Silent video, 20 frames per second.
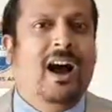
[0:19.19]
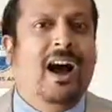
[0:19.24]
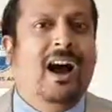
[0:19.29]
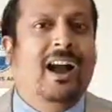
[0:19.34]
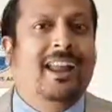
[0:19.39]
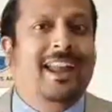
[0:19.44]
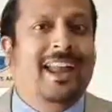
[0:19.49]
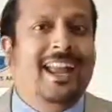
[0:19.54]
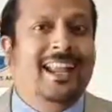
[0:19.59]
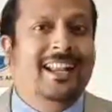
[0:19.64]
I
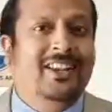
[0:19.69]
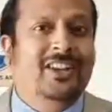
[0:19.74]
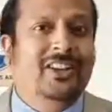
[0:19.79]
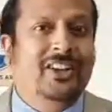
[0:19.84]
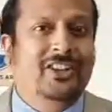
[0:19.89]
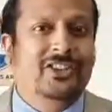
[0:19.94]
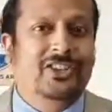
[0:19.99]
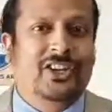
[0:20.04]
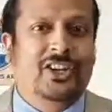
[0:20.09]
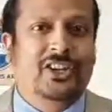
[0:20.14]

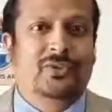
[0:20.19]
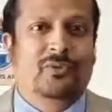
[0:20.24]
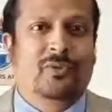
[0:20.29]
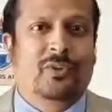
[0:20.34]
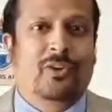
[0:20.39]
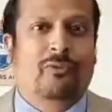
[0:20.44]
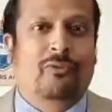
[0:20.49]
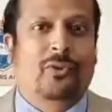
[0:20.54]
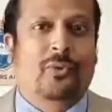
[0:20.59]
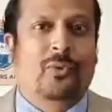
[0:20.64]
encourage each one
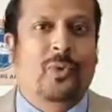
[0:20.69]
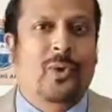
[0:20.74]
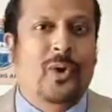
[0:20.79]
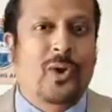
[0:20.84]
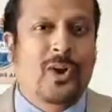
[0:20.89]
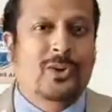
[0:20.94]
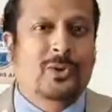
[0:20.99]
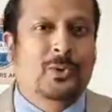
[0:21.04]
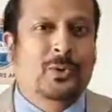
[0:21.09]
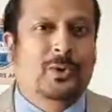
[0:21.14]
of you
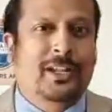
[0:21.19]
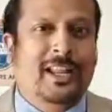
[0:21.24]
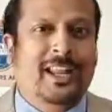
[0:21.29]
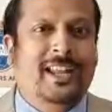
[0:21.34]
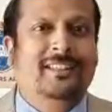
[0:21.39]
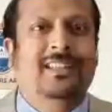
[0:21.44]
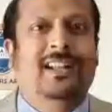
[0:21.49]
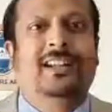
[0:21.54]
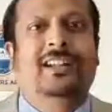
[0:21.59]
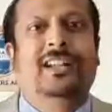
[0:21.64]
to
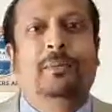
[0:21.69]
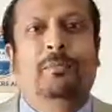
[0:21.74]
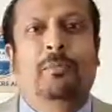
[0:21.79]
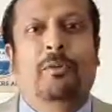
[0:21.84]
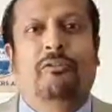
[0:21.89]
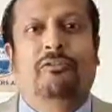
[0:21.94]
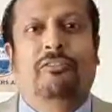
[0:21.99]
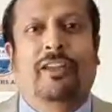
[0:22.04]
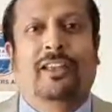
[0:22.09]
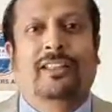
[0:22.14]
take that leap
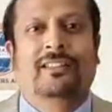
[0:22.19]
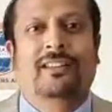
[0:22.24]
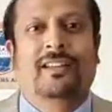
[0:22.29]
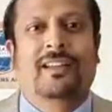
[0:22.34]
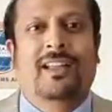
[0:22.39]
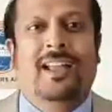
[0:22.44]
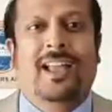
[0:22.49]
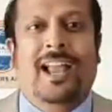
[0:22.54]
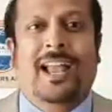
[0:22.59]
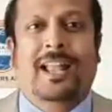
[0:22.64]
of faith
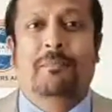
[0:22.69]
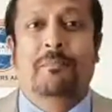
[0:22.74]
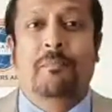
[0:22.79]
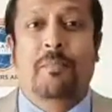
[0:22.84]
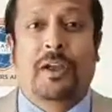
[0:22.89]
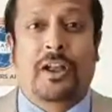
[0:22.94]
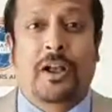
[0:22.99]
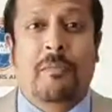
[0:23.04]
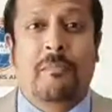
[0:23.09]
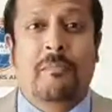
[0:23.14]
and
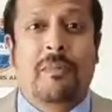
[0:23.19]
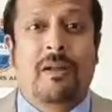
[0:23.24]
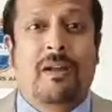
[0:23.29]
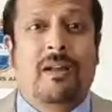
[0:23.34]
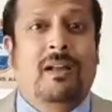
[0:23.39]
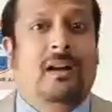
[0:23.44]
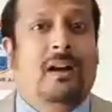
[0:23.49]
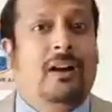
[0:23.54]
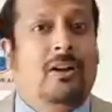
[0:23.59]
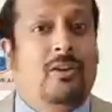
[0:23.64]
become
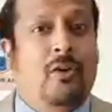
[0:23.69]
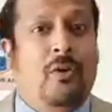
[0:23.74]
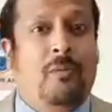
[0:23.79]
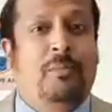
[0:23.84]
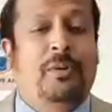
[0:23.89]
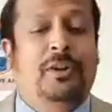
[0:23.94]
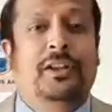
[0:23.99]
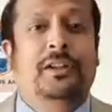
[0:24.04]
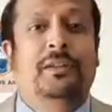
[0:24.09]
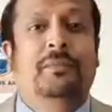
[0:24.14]
a
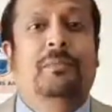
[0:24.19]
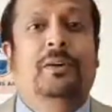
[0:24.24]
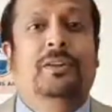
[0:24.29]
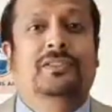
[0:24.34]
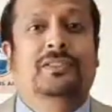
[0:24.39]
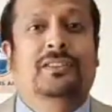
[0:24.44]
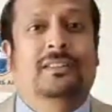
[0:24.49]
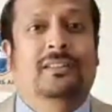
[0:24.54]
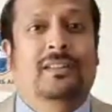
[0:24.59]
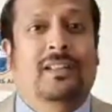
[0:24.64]
competent
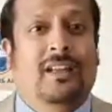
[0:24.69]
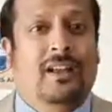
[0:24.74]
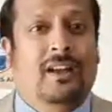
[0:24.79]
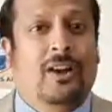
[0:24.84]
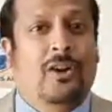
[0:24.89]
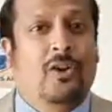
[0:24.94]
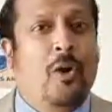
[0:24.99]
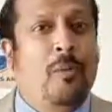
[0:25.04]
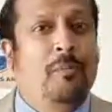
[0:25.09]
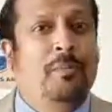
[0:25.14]
person, a
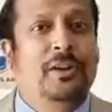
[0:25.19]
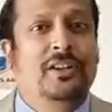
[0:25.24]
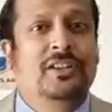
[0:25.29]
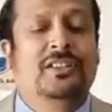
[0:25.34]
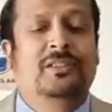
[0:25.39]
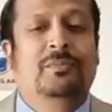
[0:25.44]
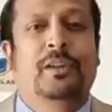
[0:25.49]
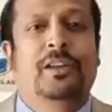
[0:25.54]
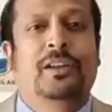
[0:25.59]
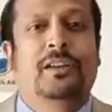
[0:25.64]
competent
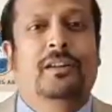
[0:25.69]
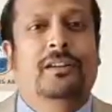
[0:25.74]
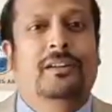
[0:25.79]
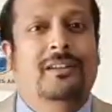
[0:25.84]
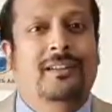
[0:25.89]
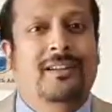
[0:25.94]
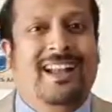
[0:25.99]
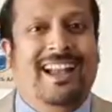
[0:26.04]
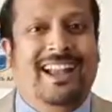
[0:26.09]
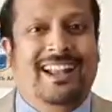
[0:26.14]
speaker
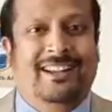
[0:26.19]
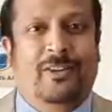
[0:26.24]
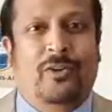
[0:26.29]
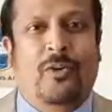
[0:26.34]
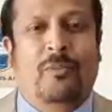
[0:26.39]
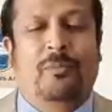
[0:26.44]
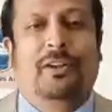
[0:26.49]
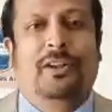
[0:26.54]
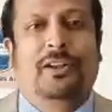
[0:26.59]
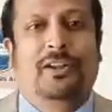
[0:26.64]
and a
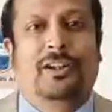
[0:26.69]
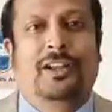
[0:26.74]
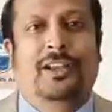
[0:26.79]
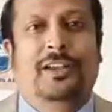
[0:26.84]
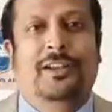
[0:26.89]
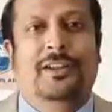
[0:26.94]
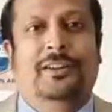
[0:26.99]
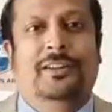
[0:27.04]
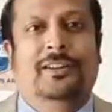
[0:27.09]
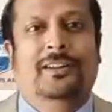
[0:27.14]
competent
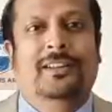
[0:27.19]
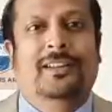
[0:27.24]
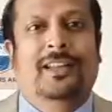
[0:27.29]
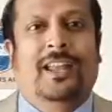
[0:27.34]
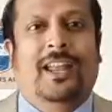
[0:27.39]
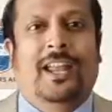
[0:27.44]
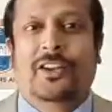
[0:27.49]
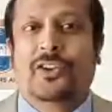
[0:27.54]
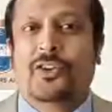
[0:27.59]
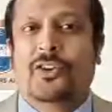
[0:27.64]
leader.
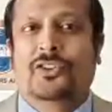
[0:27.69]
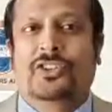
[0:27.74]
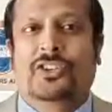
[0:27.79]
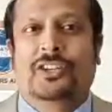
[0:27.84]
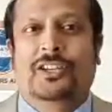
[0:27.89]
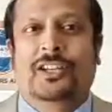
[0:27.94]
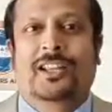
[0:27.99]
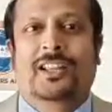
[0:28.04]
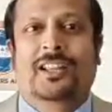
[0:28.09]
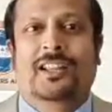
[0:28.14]
In your
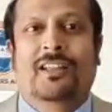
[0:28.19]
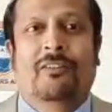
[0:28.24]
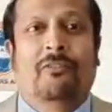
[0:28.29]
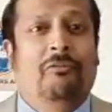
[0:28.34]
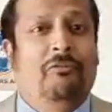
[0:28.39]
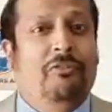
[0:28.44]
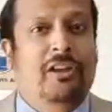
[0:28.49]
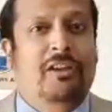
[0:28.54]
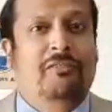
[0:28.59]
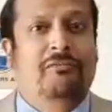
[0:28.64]
journey,
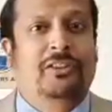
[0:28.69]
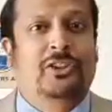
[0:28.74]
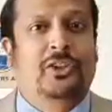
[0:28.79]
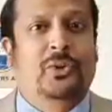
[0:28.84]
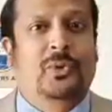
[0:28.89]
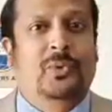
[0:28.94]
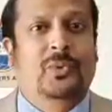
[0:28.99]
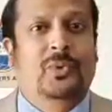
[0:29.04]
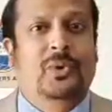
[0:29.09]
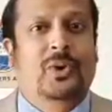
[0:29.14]
we are with
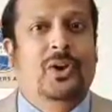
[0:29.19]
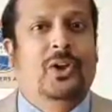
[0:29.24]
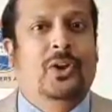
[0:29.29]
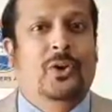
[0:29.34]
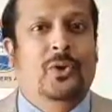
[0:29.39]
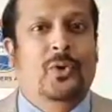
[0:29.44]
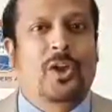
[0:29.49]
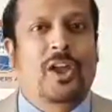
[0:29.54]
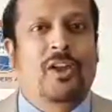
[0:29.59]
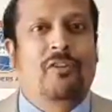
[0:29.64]
you
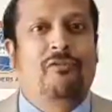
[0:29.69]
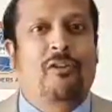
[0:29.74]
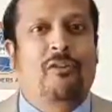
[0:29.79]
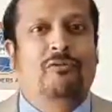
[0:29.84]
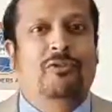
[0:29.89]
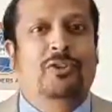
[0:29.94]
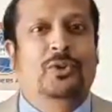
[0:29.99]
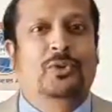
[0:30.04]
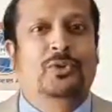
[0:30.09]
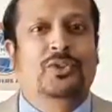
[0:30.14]
Looking
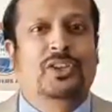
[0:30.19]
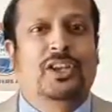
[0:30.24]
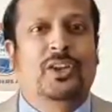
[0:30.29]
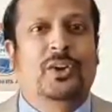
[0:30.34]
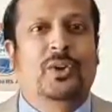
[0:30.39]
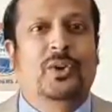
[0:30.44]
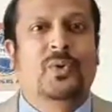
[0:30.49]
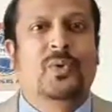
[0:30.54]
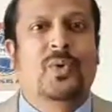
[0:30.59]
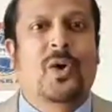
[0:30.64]
forward to
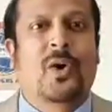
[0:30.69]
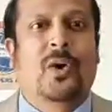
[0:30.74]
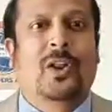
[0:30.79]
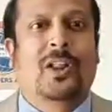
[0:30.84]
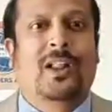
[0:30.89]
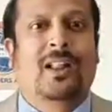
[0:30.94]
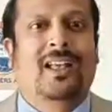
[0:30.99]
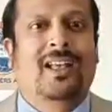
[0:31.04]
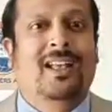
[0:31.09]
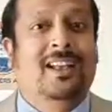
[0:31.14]
seeing you
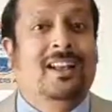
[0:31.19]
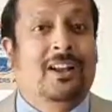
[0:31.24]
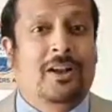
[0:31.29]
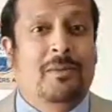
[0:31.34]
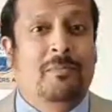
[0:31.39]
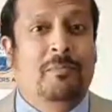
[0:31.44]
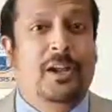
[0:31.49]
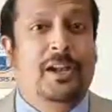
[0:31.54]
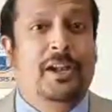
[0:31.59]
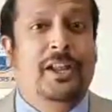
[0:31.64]
all
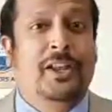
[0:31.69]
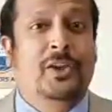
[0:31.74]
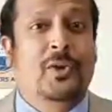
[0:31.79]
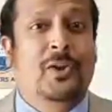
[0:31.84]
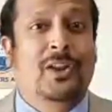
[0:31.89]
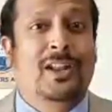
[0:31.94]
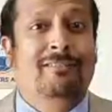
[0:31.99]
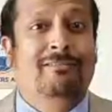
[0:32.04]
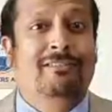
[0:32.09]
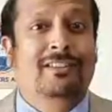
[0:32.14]
completing your
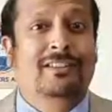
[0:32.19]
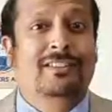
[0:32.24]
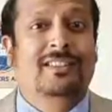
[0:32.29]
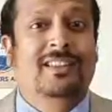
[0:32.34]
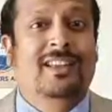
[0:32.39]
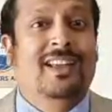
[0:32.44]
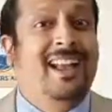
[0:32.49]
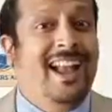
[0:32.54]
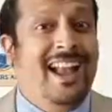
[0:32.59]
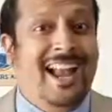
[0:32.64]
levels
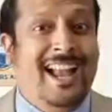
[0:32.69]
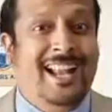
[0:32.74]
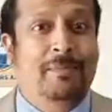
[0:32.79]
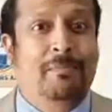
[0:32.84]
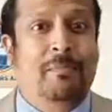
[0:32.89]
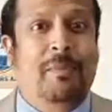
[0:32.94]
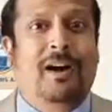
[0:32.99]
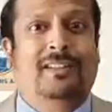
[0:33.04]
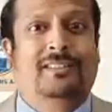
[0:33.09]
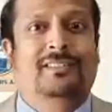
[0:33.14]
and
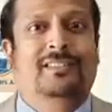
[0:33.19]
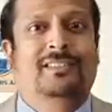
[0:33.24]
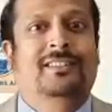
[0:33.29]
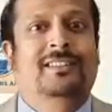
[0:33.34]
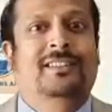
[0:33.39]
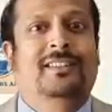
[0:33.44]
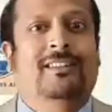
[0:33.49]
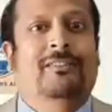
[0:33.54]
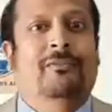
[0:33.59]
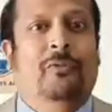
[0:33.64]
paths
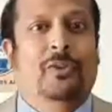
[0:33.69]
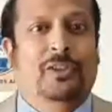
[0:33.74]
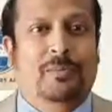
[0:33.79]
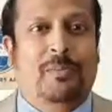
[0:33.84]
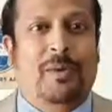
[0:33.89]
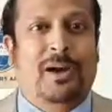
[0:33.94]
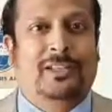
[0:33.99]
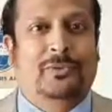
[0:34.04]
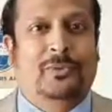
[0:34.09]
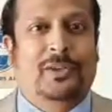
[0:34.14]
with
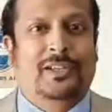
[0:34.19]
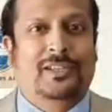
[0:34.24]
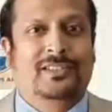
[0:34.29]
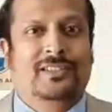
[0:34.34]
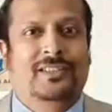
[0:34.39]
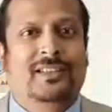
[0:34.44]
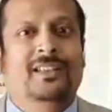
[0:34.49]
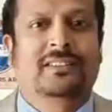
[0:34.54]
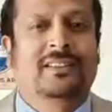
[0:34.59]
Pathways.